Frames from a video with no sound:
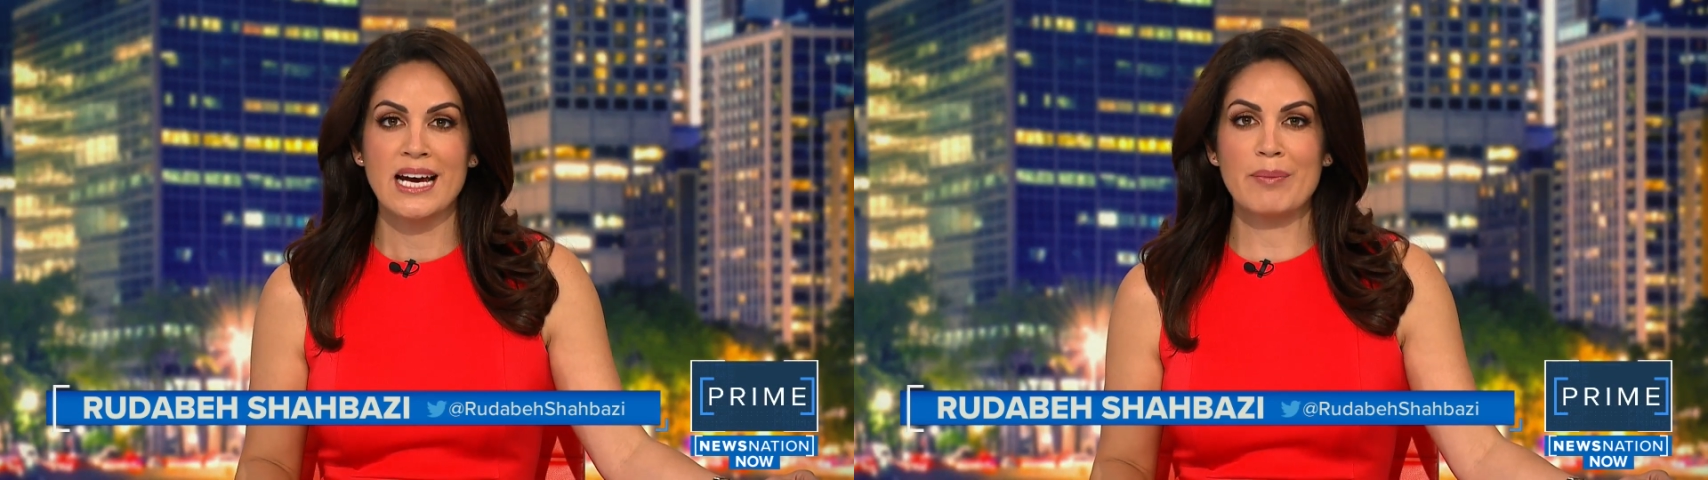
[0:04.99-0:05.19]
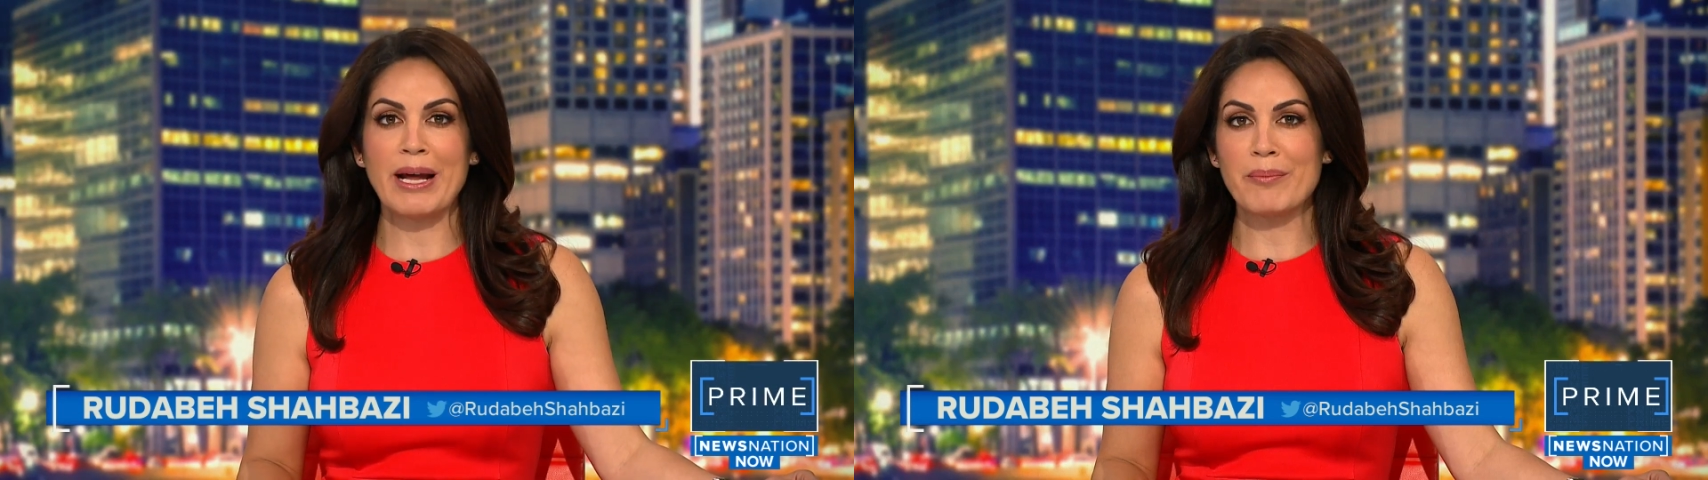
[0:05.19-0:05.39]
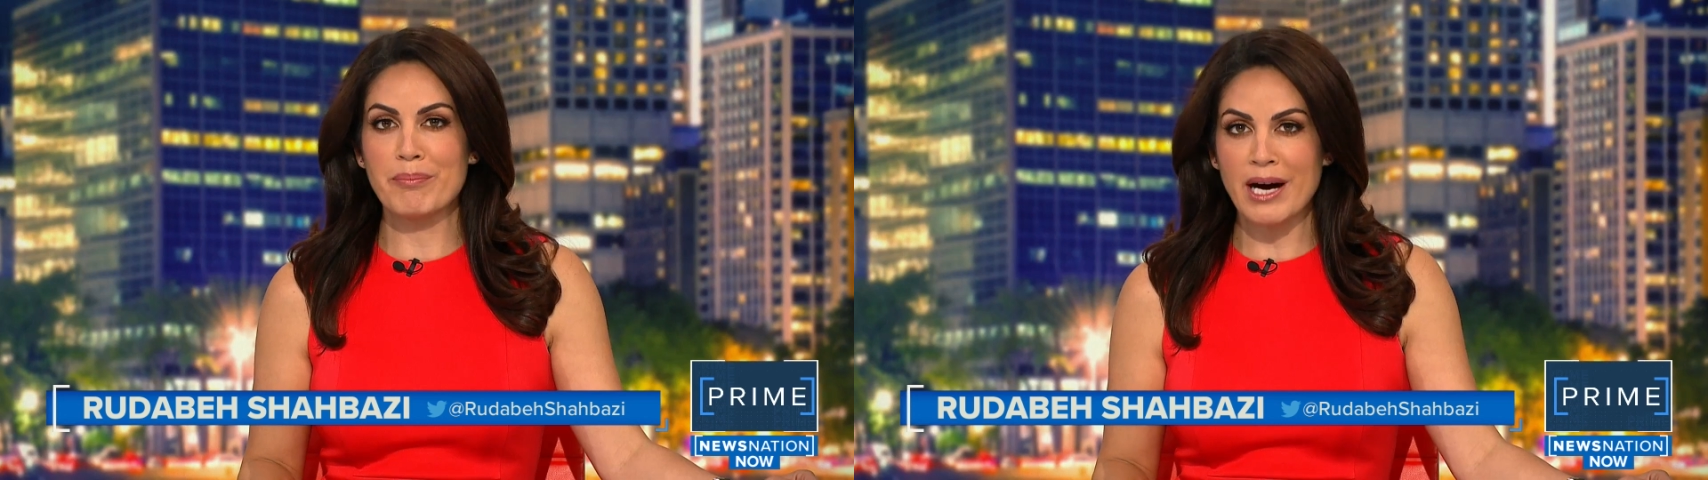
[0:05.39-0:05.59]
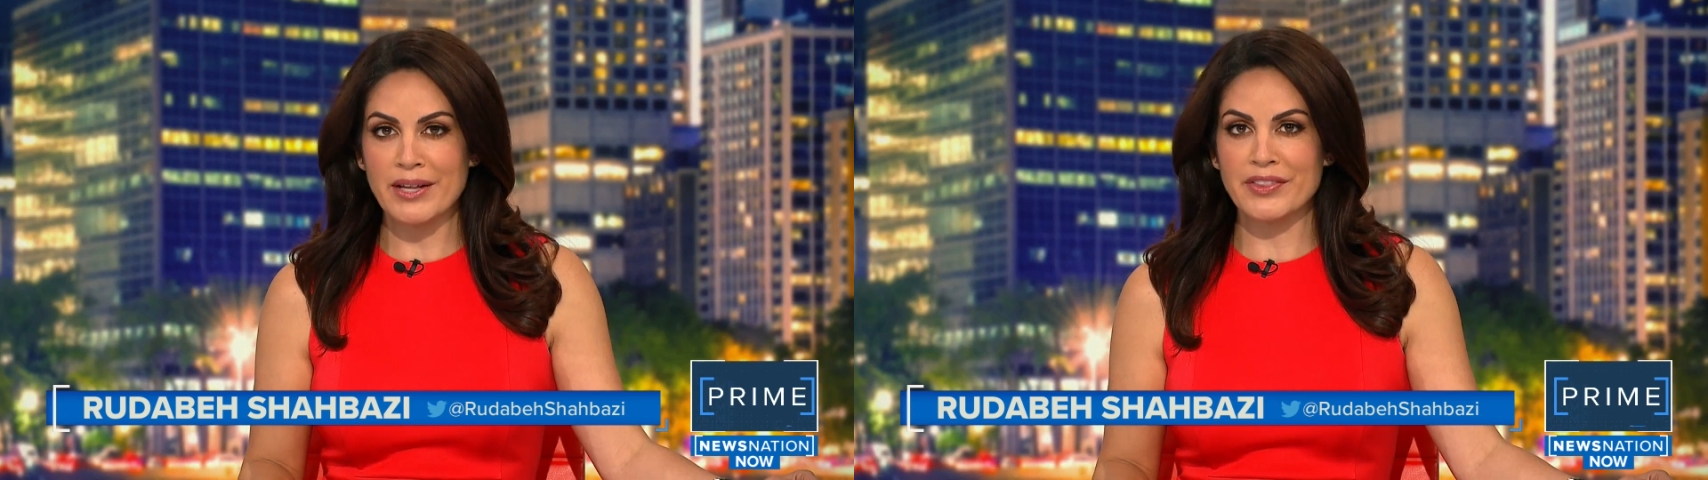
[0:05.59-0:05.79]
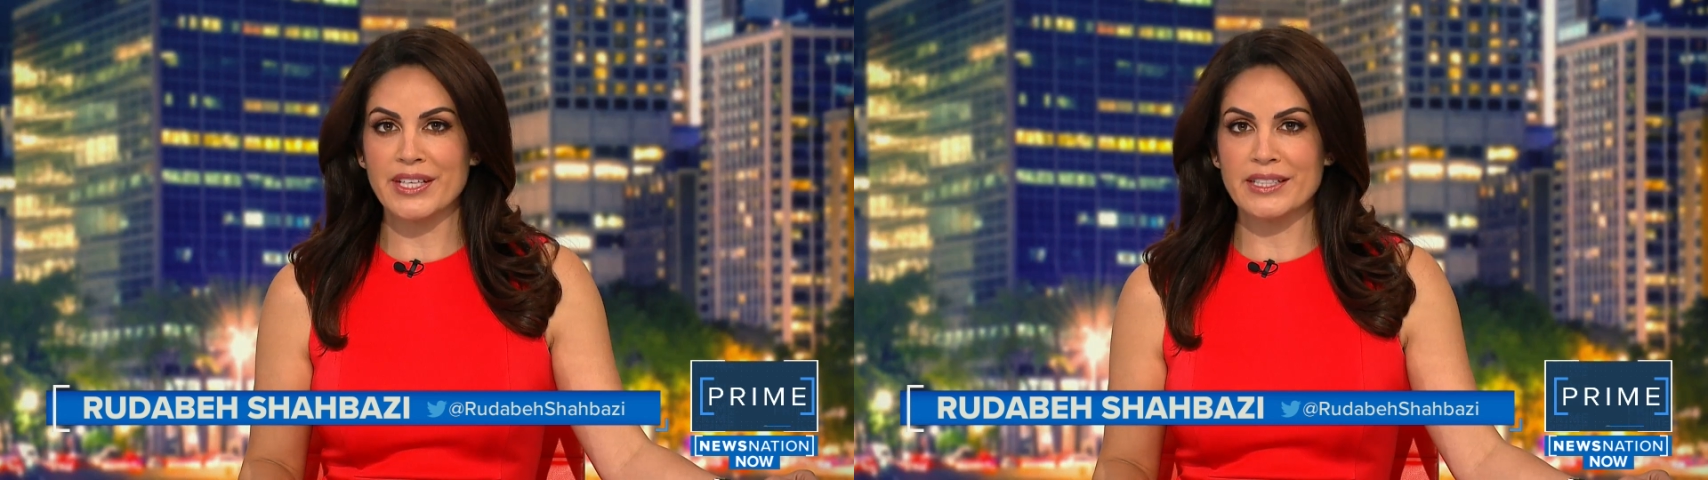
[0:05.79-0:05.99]
about a
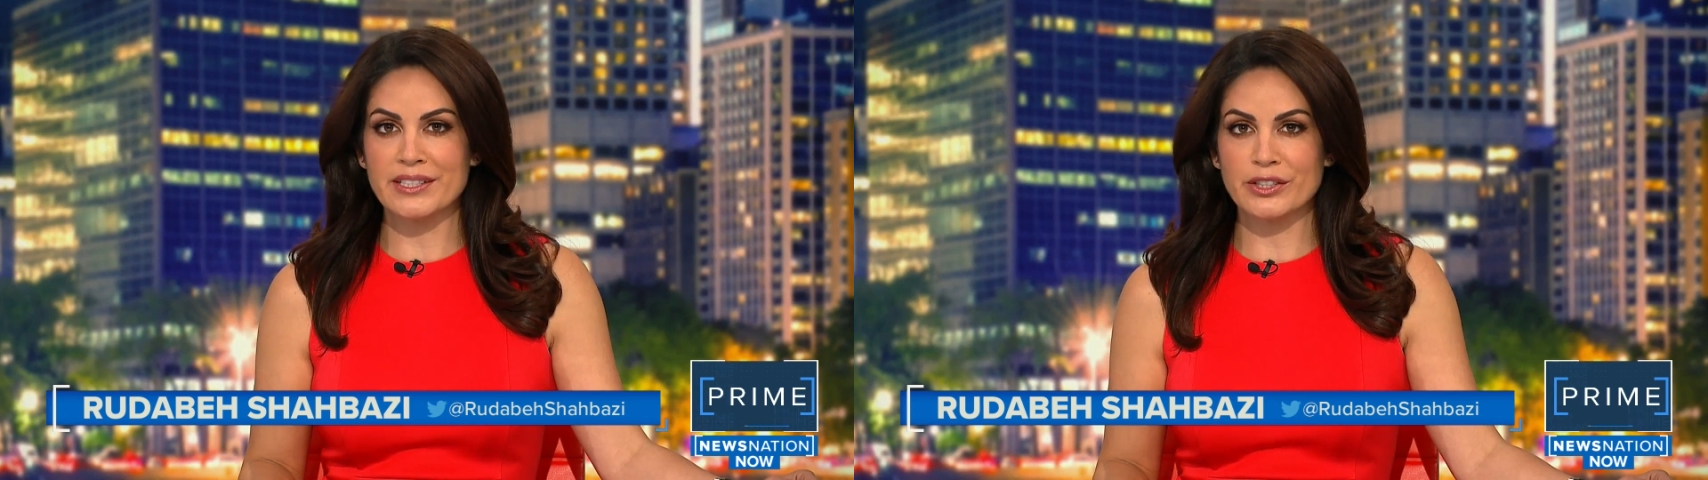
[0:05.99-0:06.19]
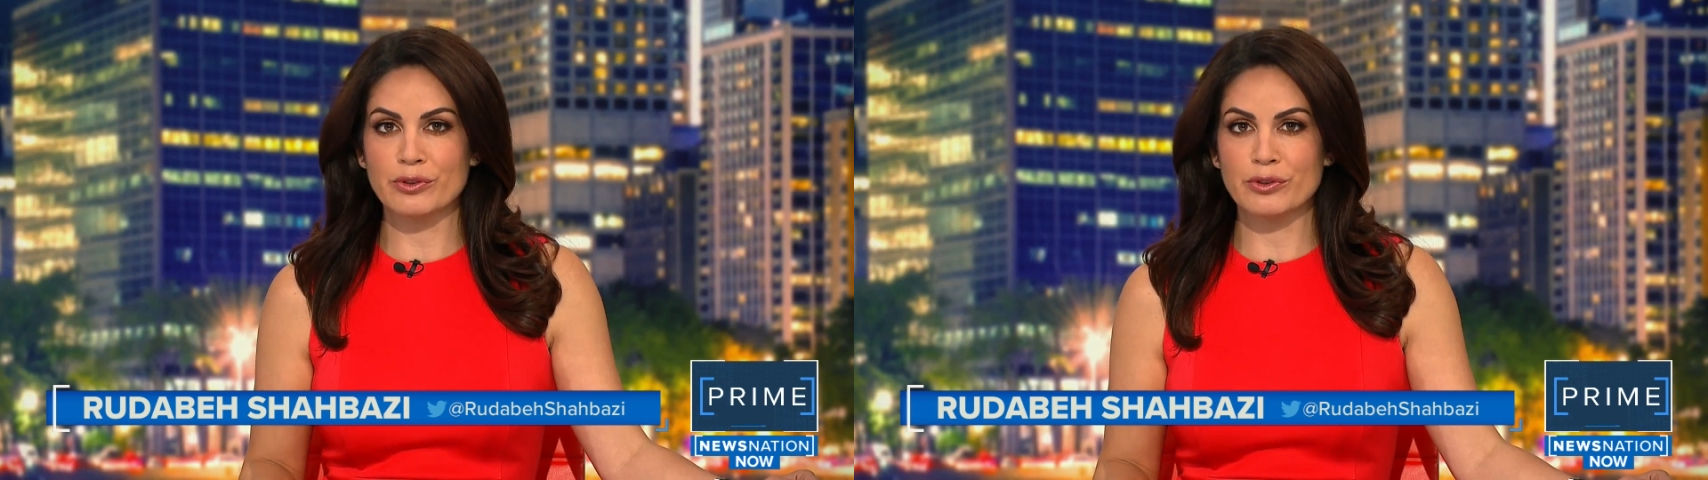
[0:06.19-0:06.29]
month into the